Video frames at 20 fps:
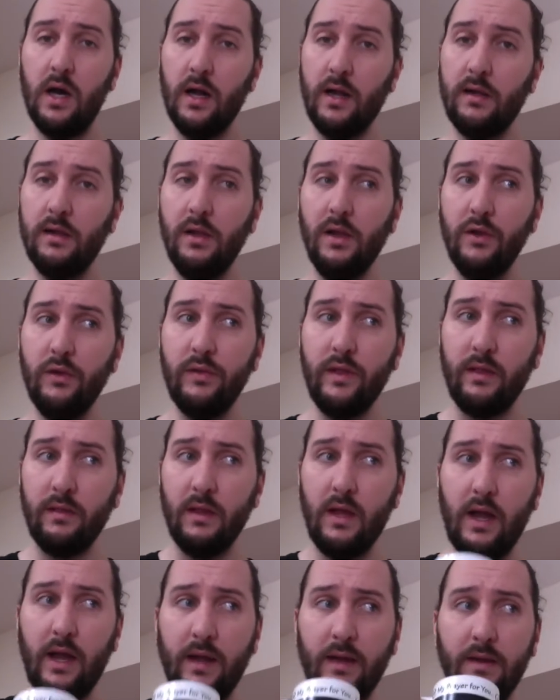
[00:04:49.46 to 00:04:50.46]
clothing
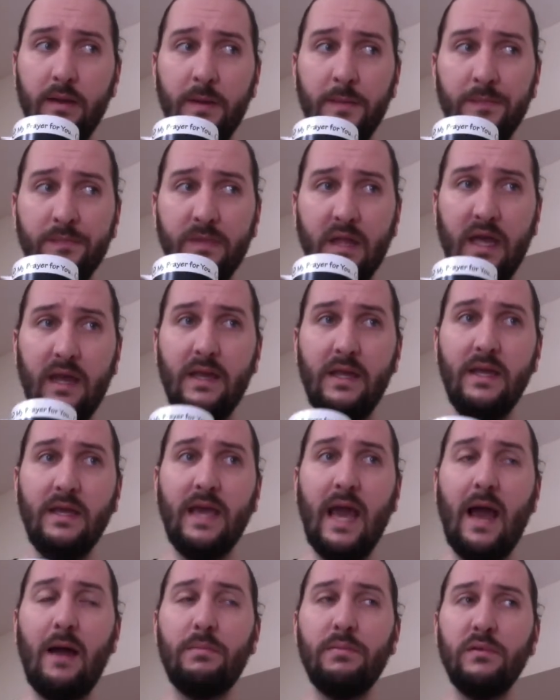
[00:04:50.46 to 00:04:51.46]
line, and he
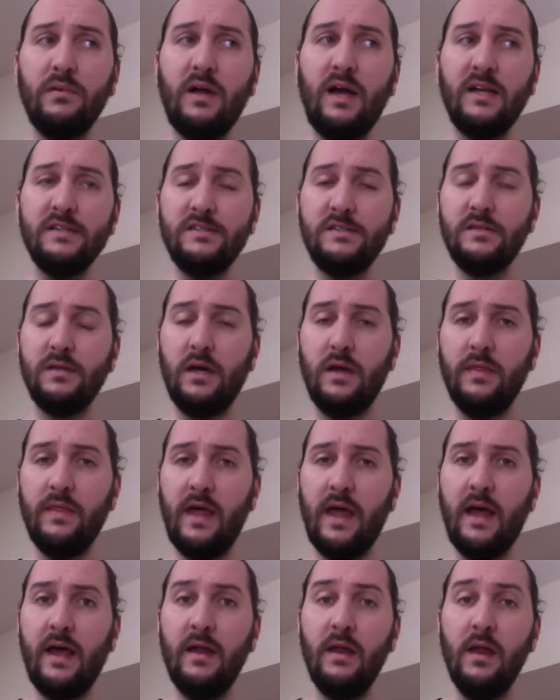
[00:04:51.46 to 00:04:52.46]
capitalized on
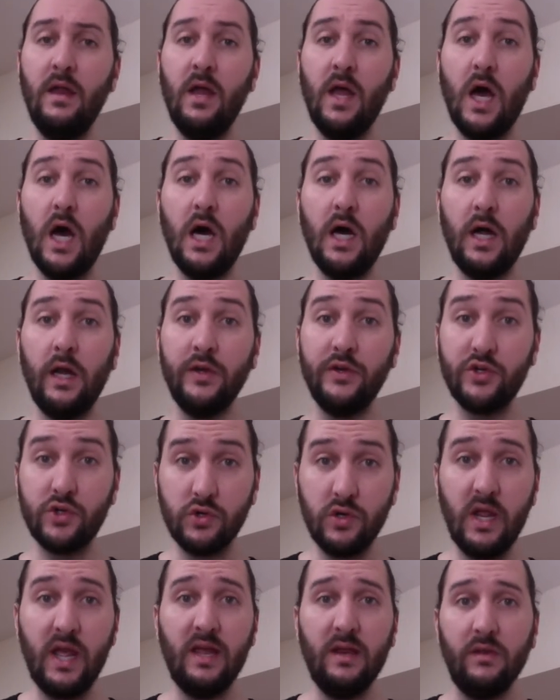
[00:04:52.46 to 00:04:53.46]
that on
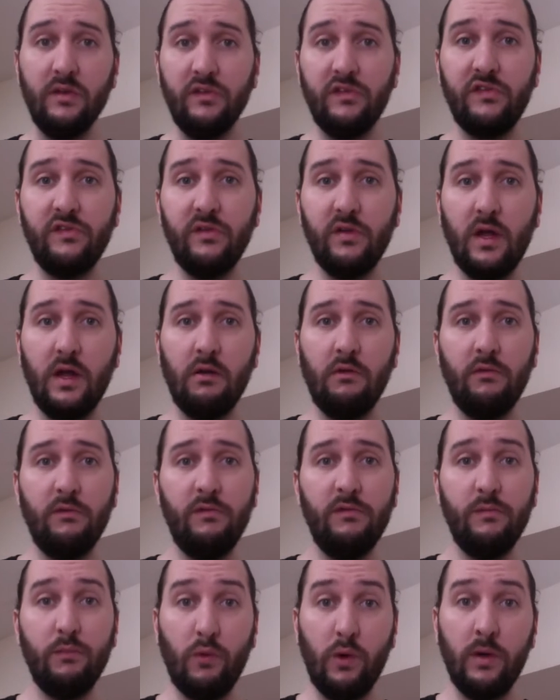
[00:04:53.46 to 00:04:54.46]
trends,
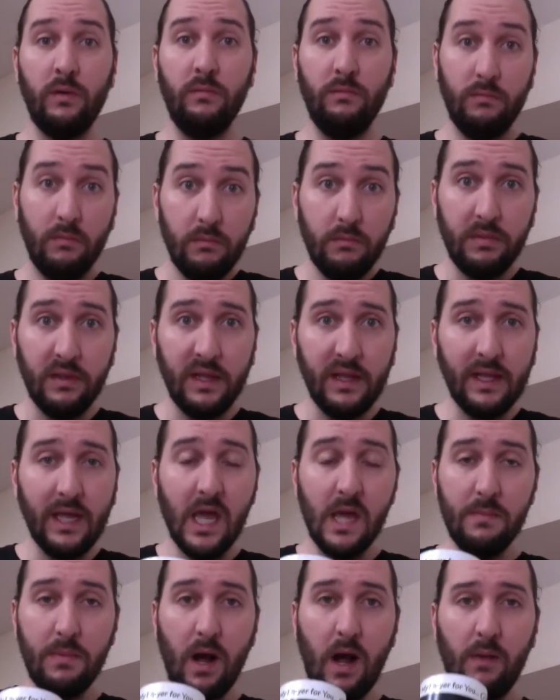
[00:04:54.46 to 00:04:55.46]
one being
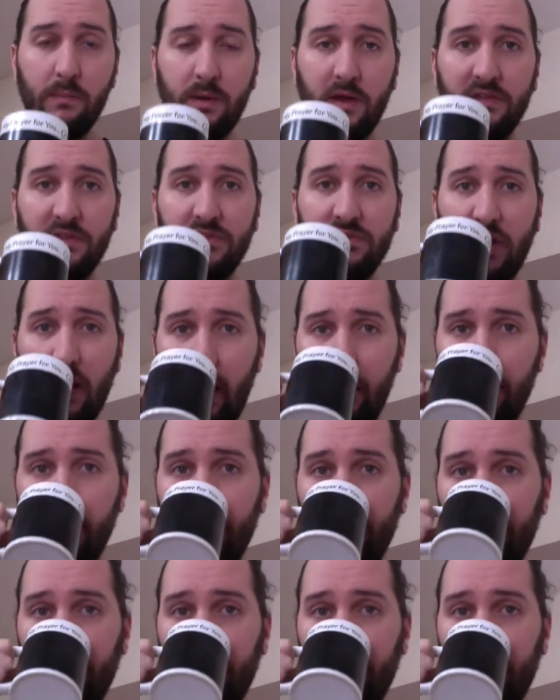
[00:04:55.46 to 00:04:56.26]
hip hop at the time.